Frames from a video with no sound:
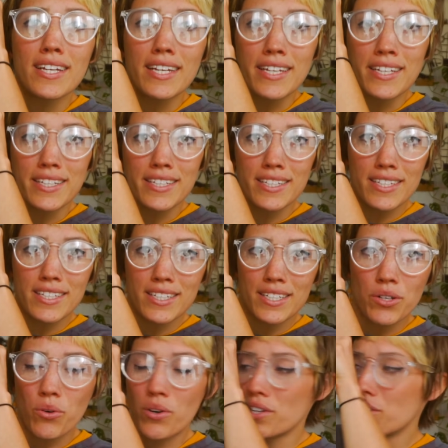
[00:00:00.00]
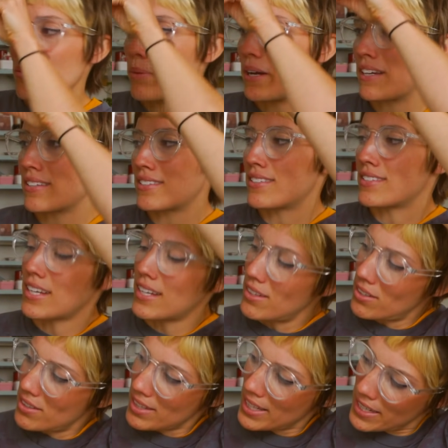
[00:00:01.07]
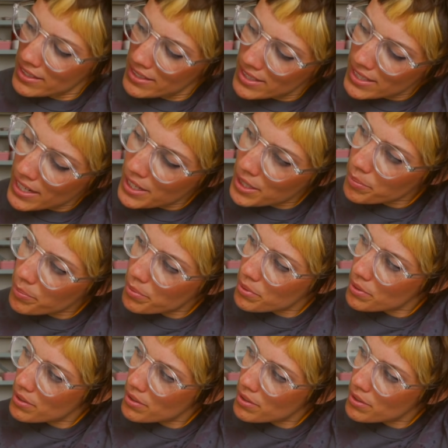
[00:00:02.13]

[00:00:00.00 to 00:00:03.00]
inky oil pastel landscape.